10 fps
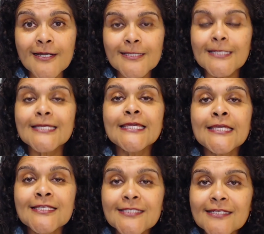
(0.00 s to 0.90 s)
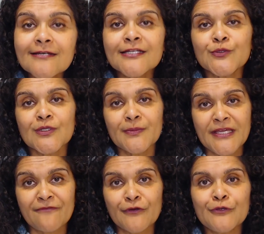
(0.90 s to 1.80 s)
the easier it will be
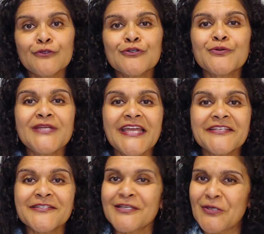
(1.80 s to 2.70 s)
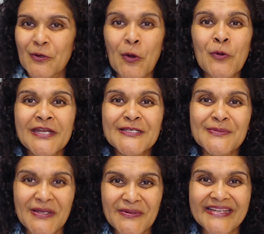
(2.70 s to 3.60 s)
for you to create it in your own
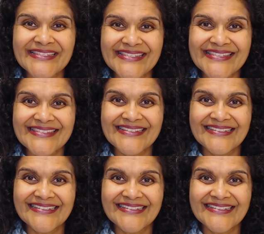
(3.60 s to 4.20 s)
experience.